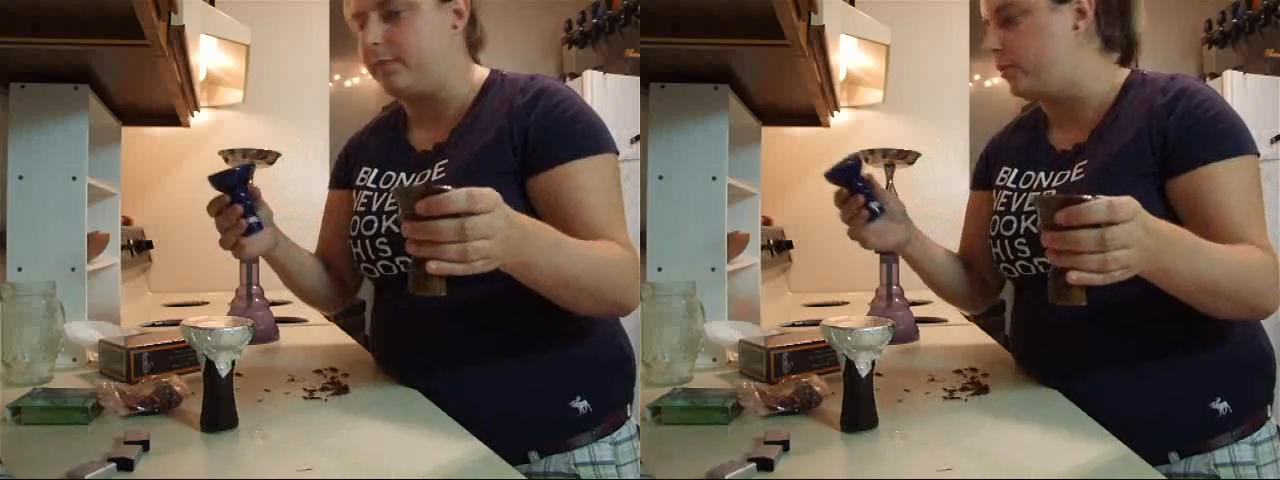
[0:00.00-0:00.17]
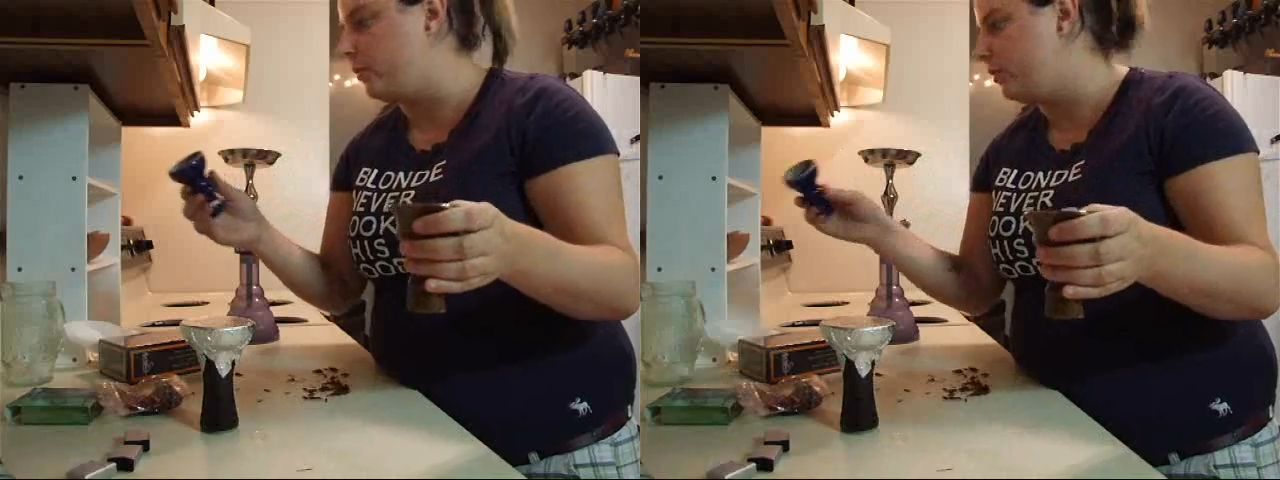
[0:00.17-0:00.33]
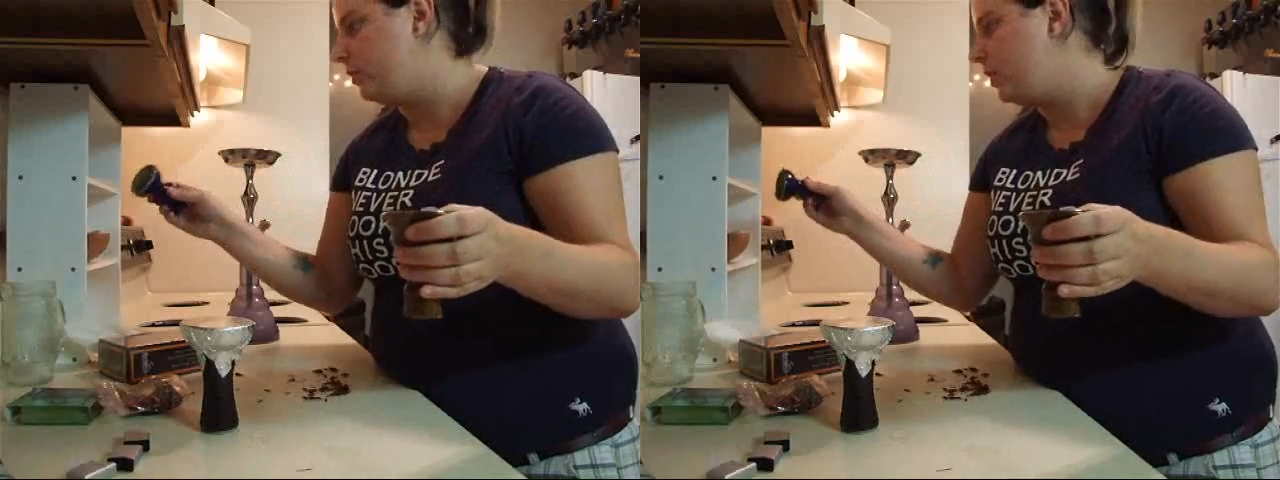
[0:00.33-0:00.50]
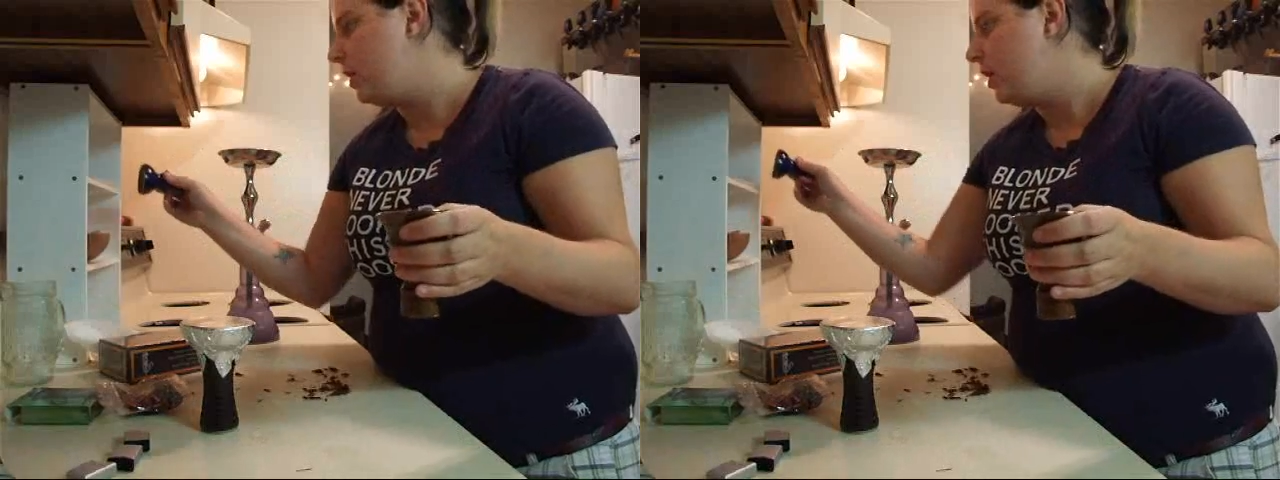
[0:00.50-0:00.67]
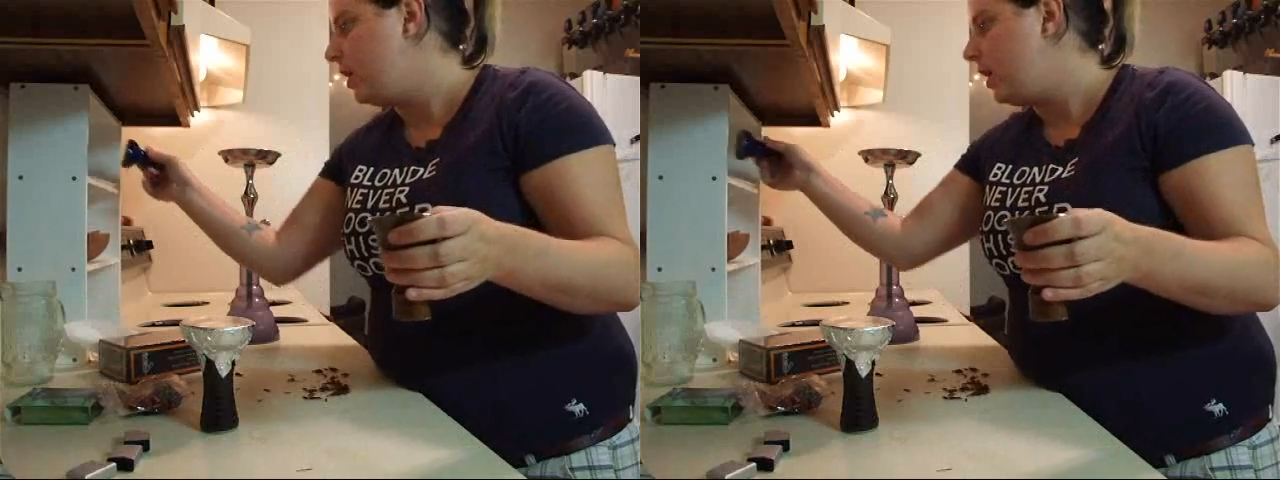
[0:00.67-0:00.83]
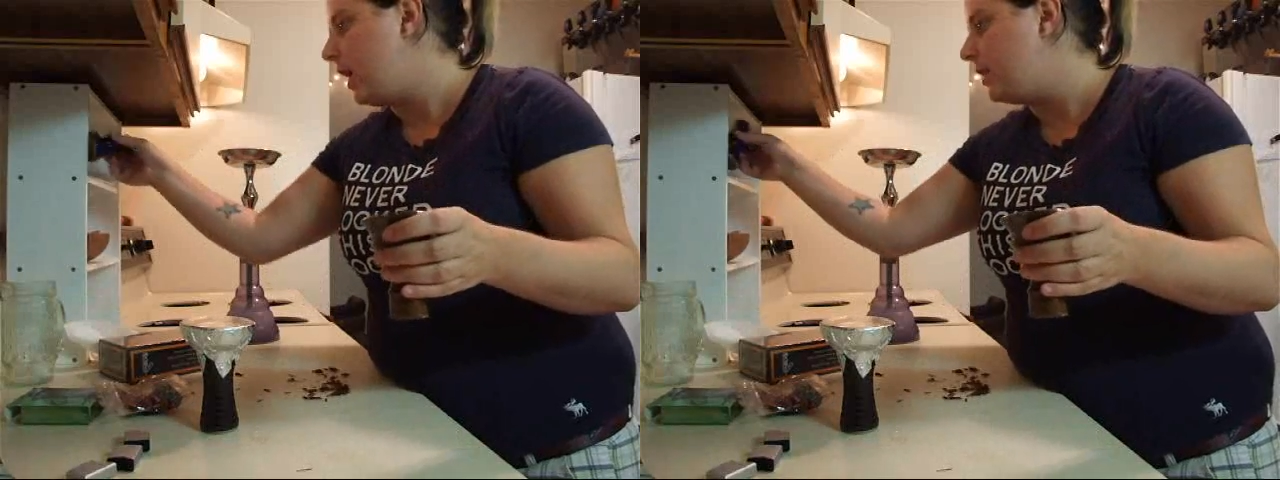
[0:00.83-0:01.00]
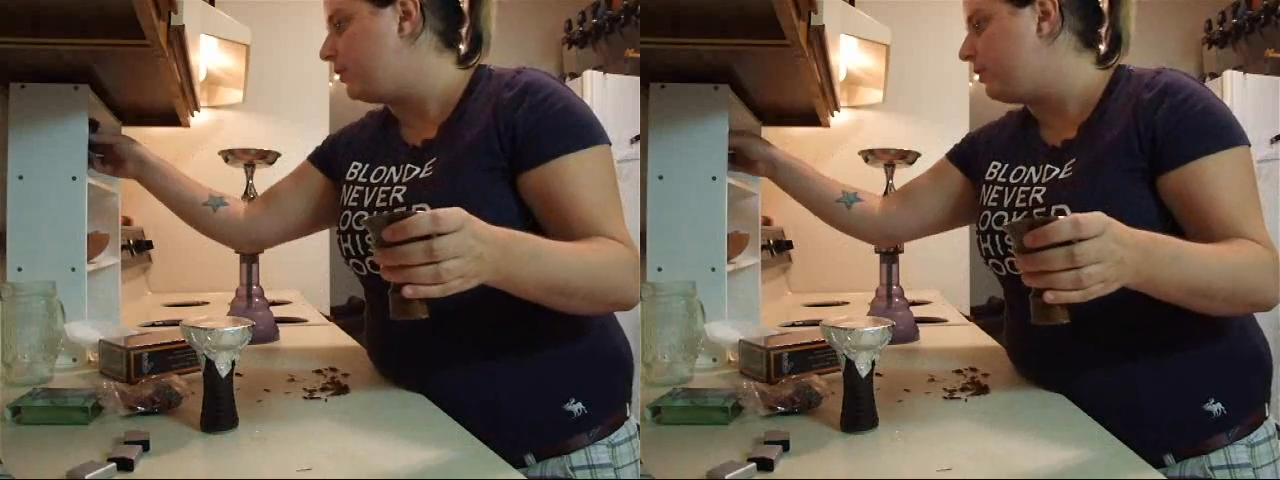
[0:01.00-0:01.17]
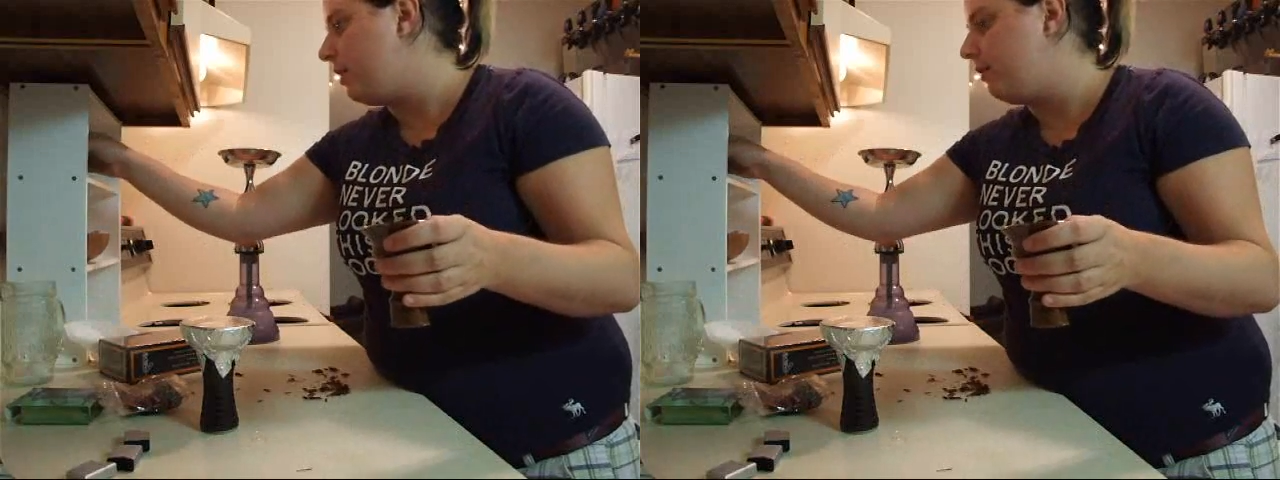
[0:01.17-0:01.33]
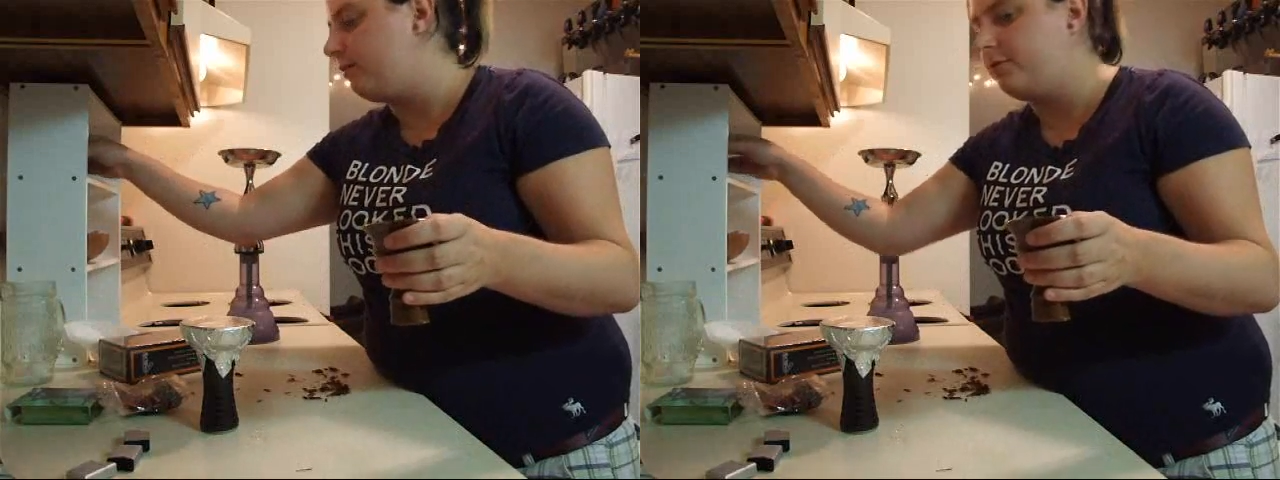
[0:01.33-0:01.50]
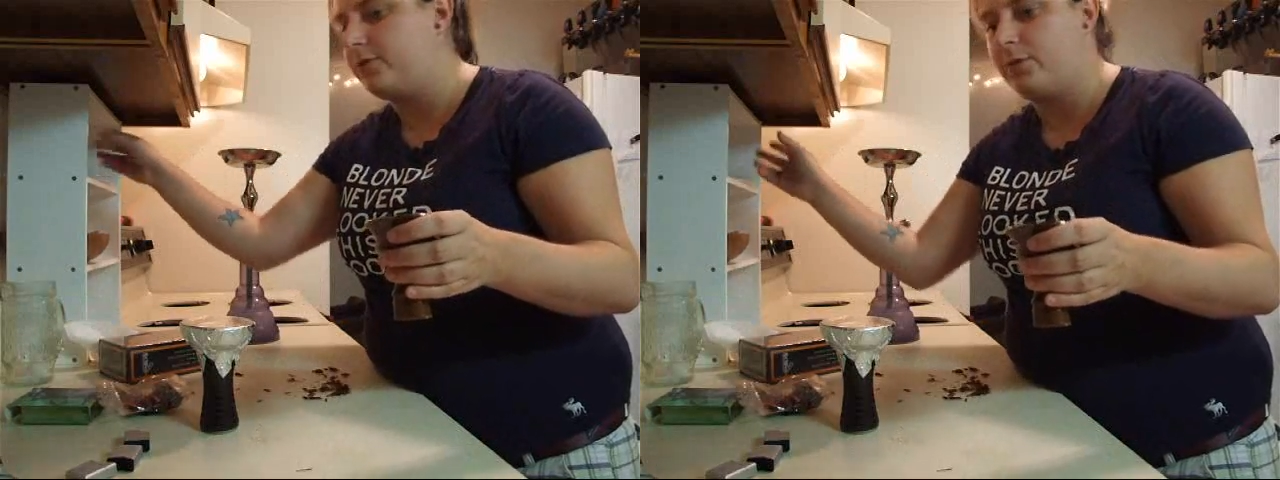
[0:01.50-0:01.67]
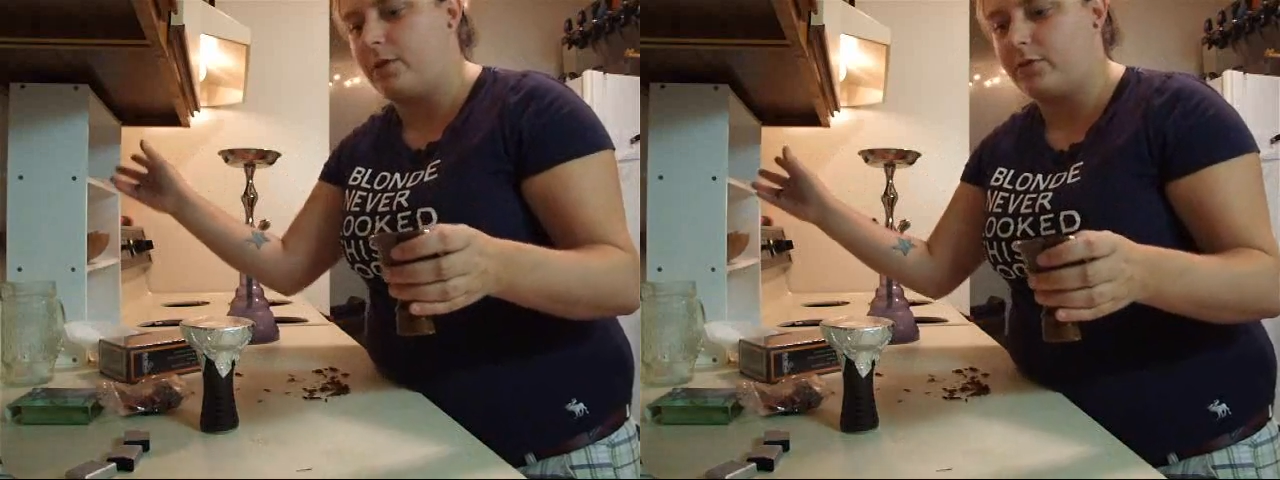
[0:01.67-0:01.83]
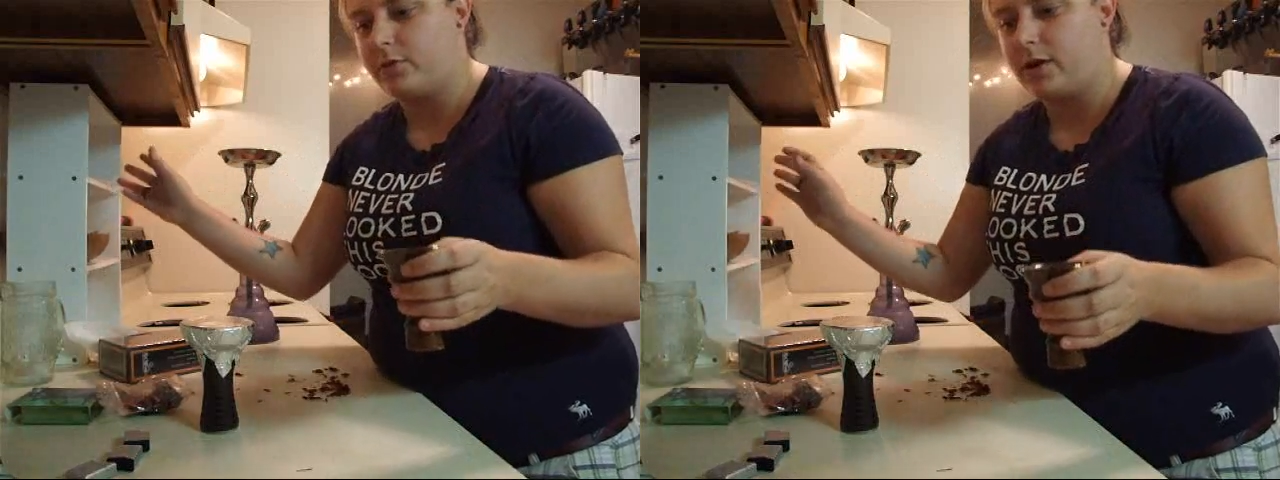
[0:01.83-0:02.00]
bowl, I do have a few other